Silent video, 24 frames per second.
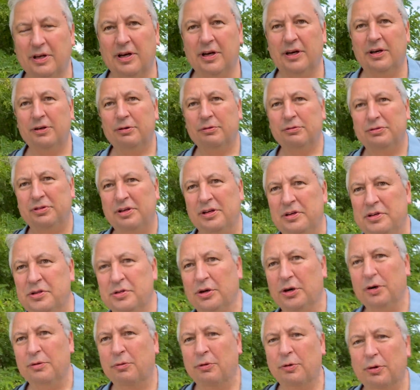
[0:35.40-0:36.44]
always
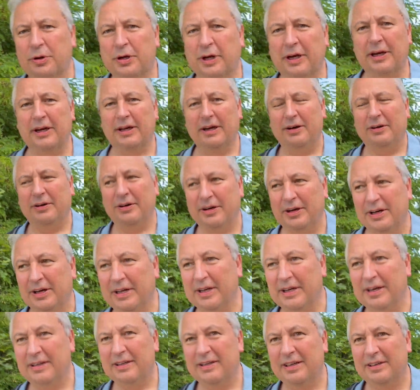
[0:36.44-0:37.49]
enjoy walking along
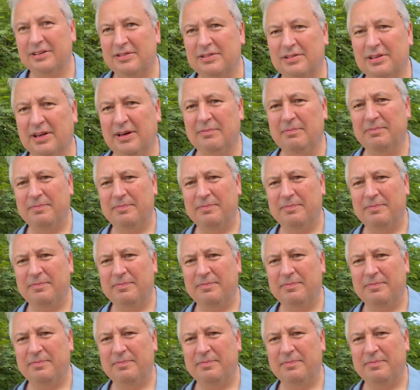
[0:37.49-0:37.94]
here. It's